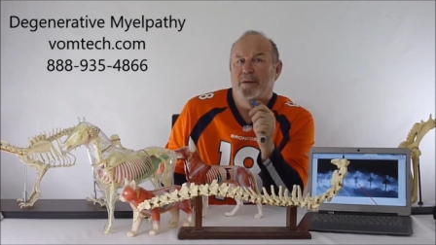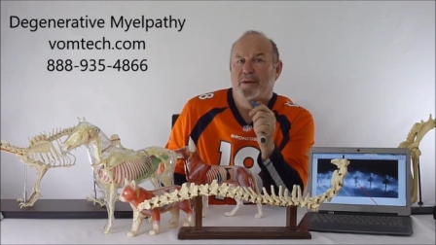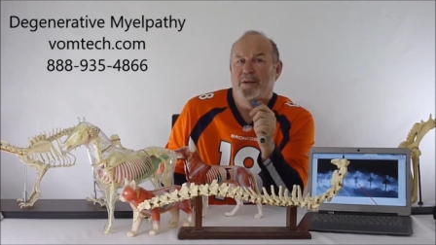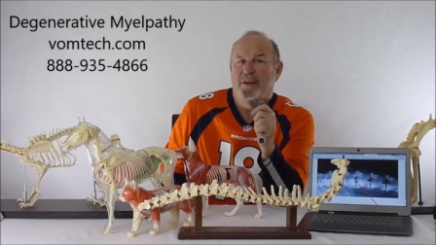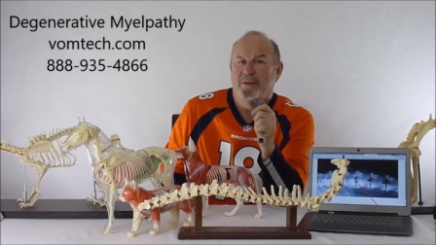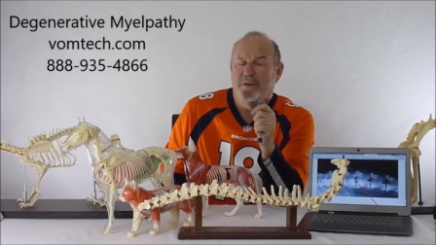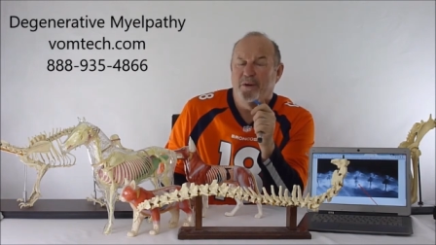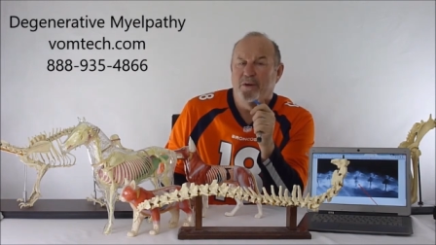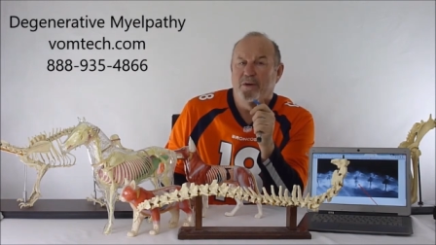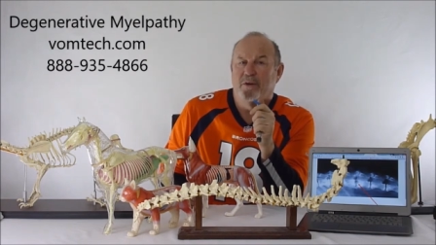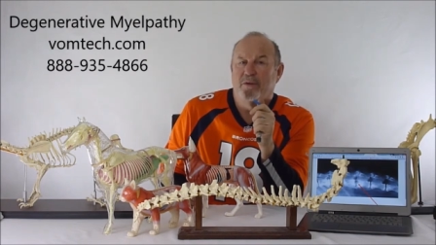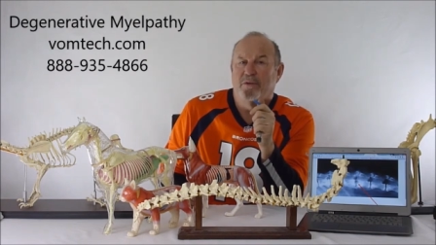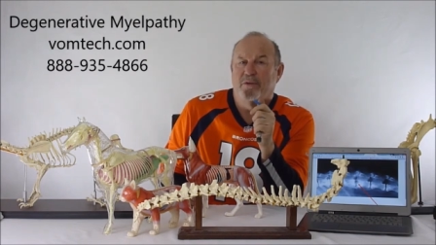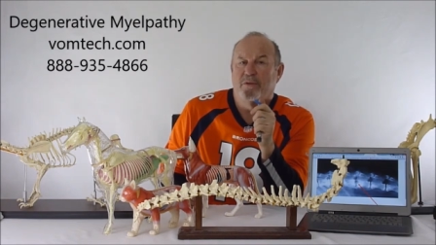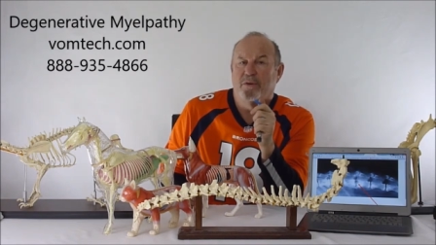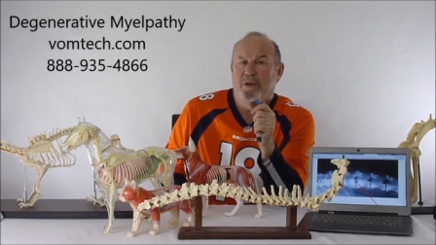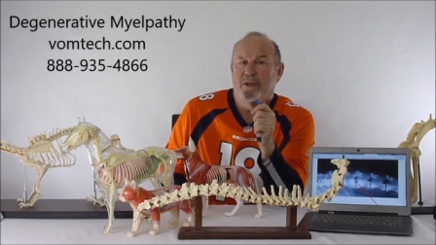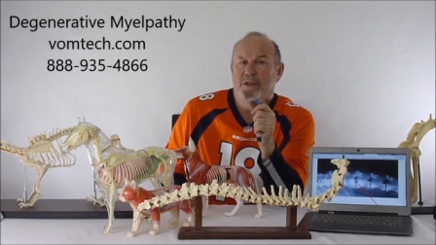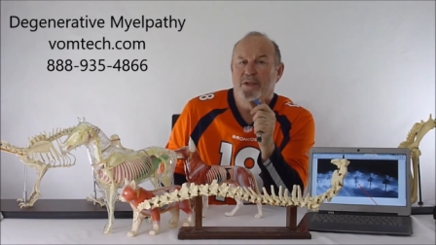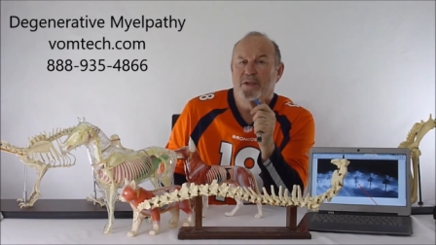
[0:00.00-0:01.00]
difficult
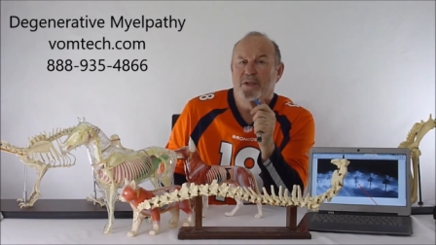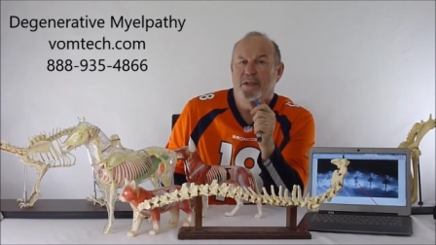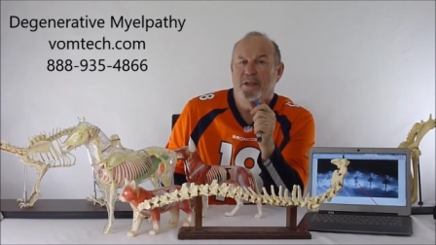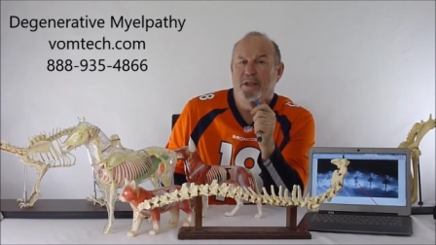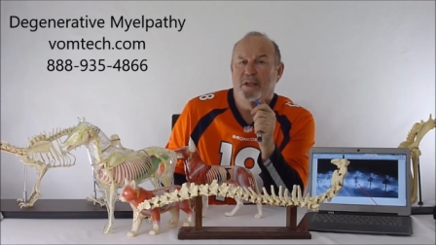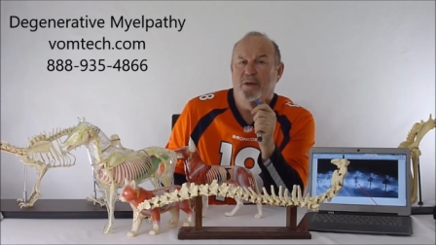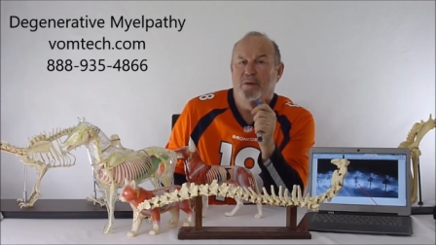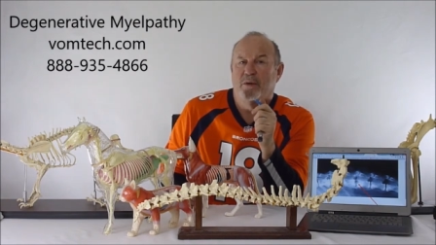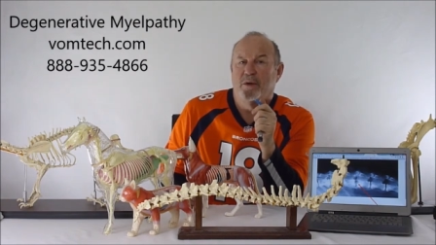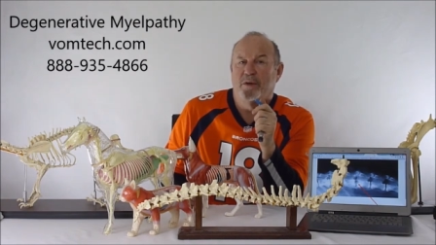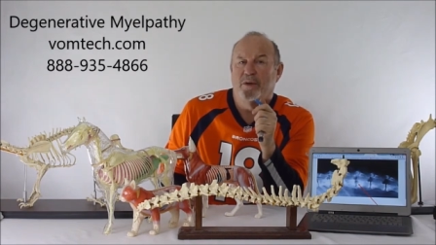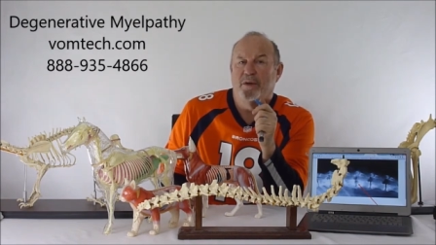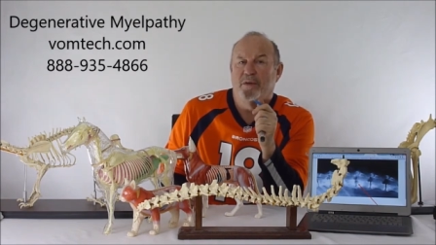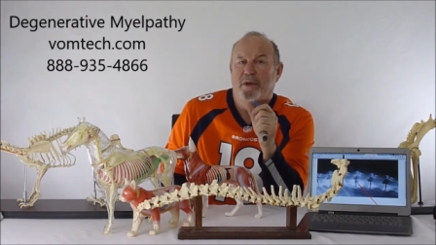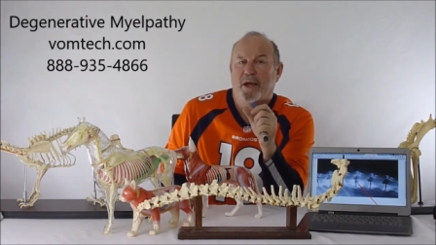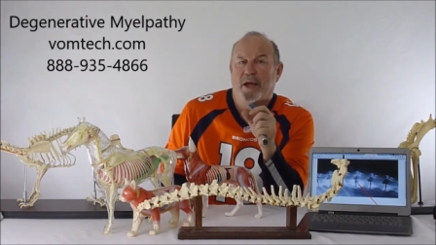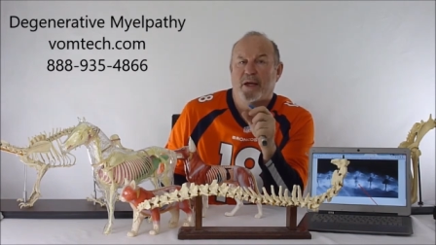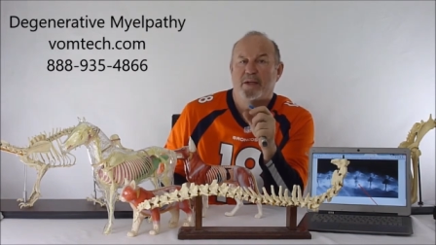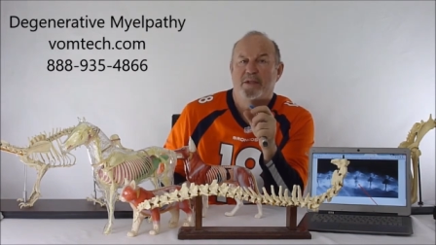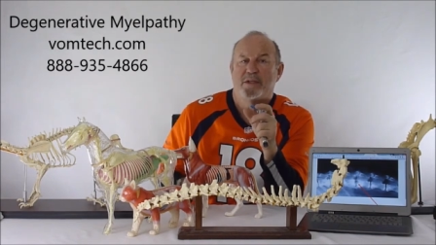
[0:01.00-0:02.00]
for us to deal with, and
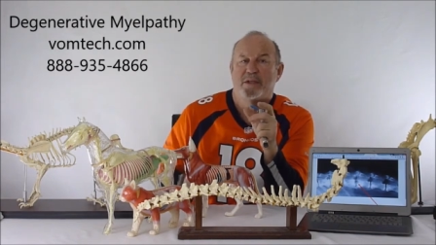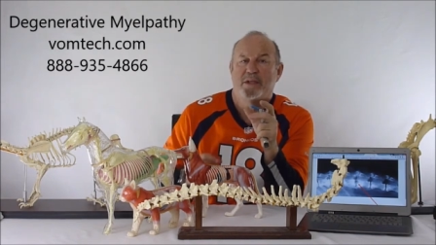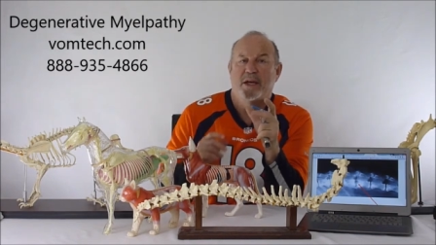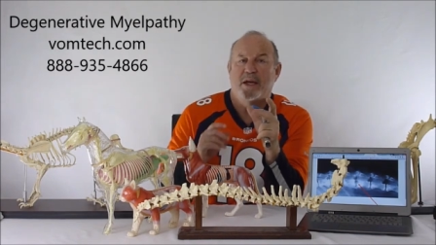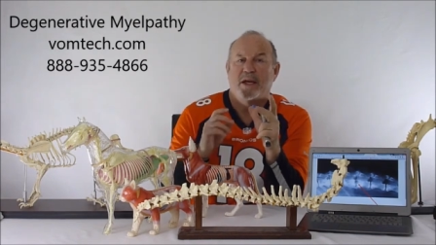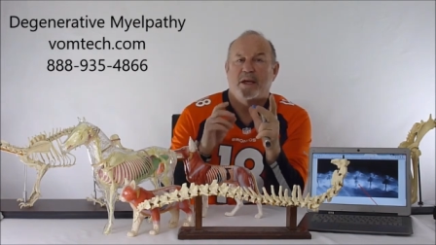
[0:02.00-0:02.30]
that is the